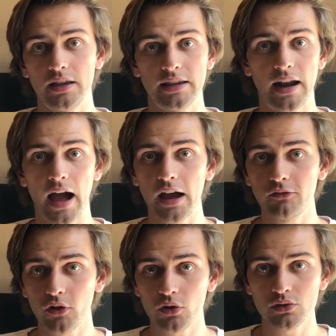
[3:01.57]
in
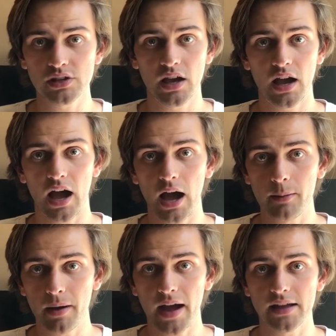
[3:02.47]
iPhones,
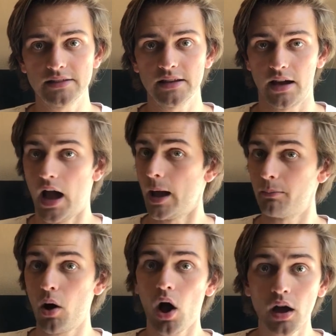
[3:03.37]
iPads,
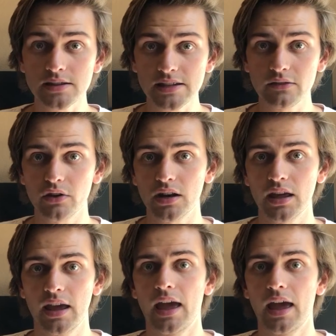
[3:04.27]
iPods even,